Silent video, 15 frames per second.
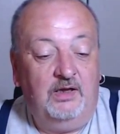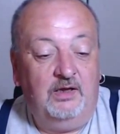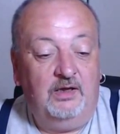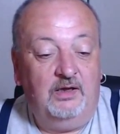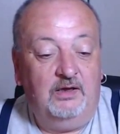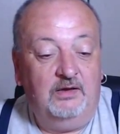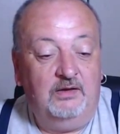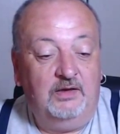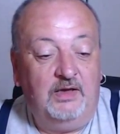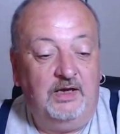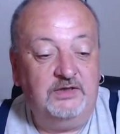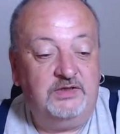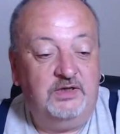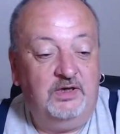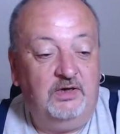
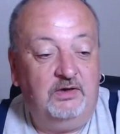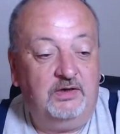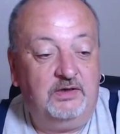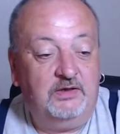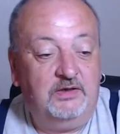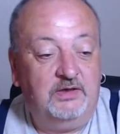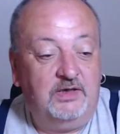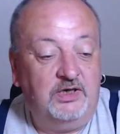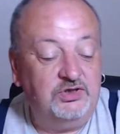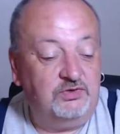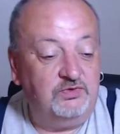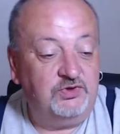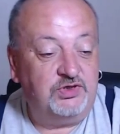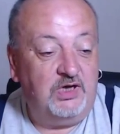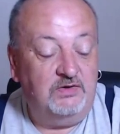HDMI connection
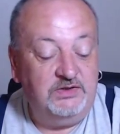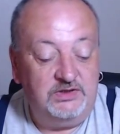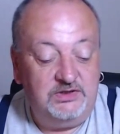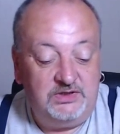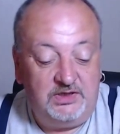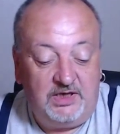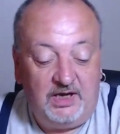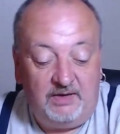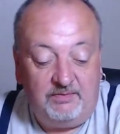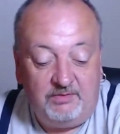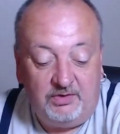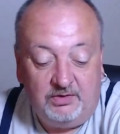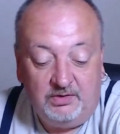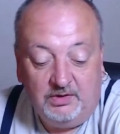which goes into the camera.